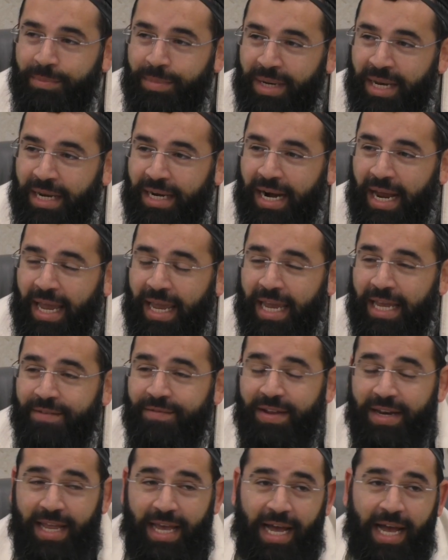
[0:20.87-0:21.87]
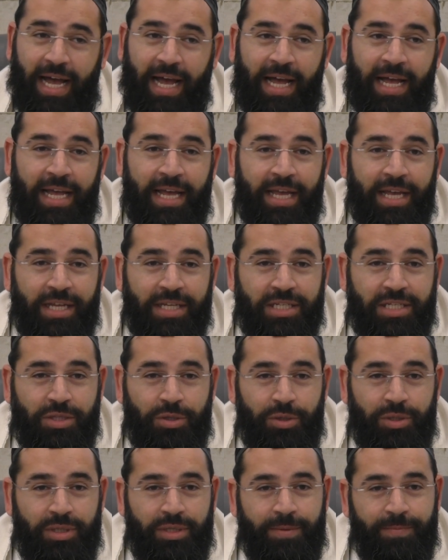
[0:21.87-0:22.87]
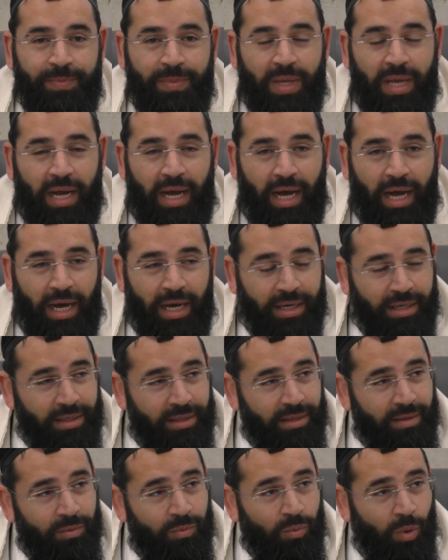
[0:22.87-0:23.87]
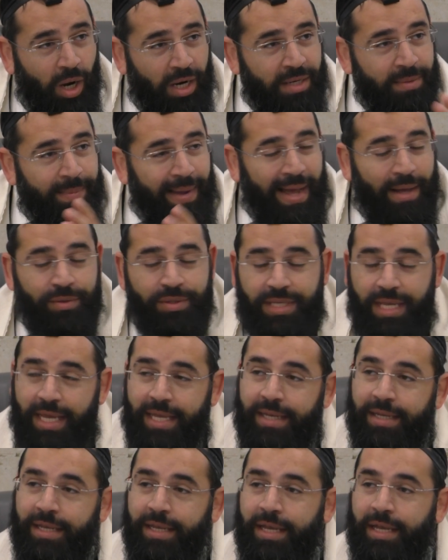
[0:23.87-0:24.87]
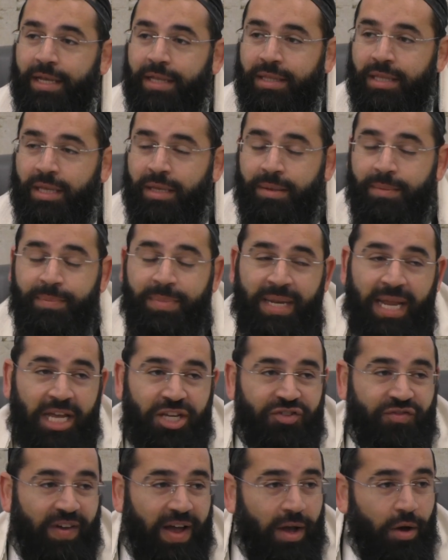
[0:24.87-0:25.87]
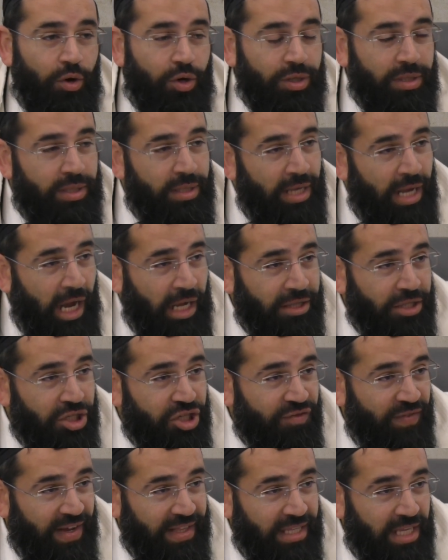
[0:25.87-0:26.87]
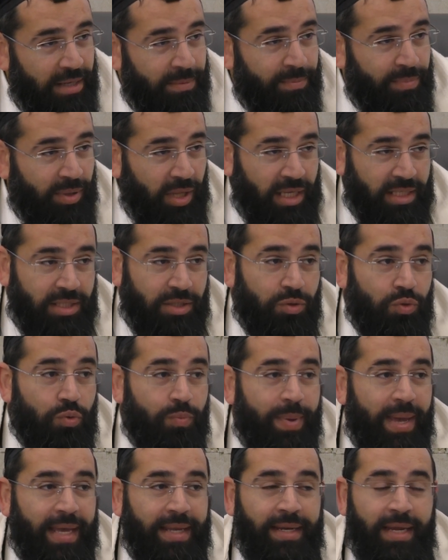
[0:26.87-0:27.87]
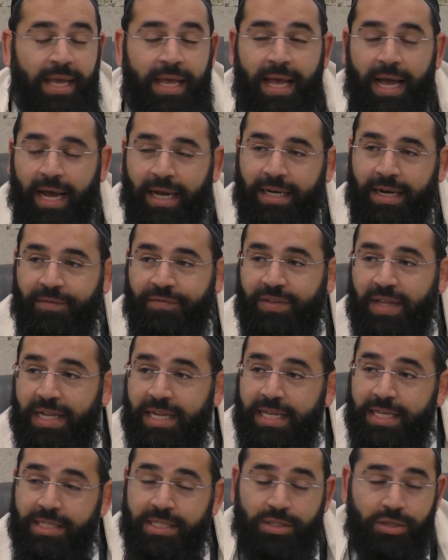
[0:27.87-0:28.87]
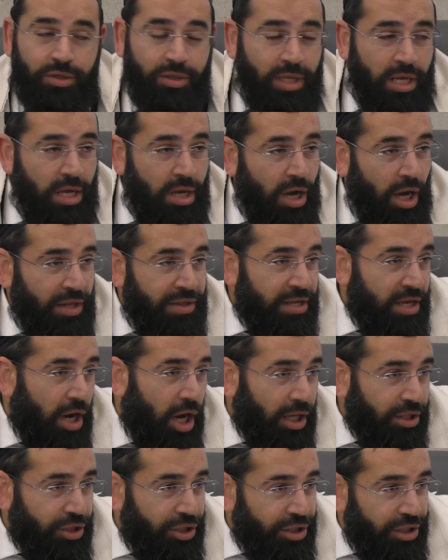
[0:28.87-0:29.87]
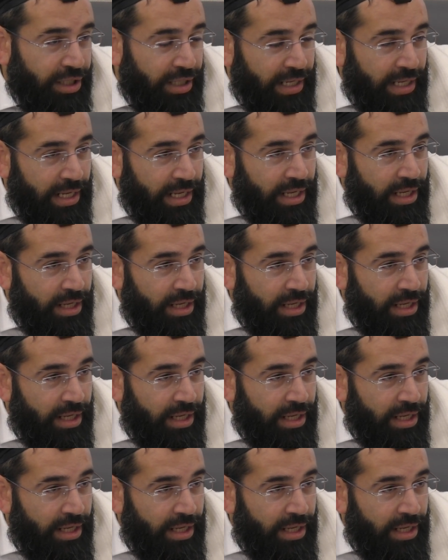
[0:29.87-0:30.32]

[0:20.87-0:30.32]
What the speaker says: Bnei Rachel Velea, stood on one mountain, Bnei Shvachot, the other Shvatim, plus Reuben and Naphtali stood on the other